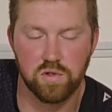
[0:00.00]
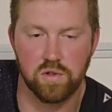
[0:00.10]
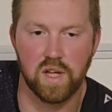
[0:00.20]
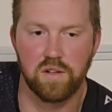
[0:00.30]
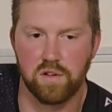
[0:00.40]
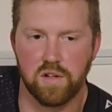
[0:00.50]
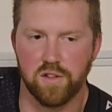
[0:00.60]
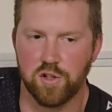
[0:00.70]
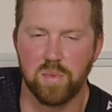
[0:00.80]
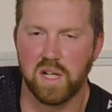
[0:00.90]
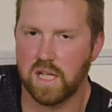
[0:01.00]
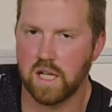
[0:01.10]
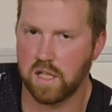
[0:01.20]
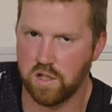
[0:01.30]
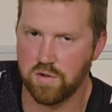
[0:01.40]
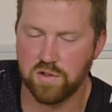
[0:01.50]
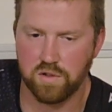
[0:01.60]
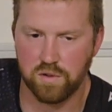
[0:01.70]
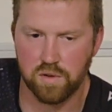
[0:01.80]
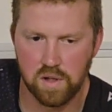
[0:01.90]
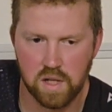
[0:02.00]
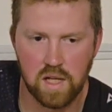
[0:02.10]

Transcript: so that took a little bit of getting used to.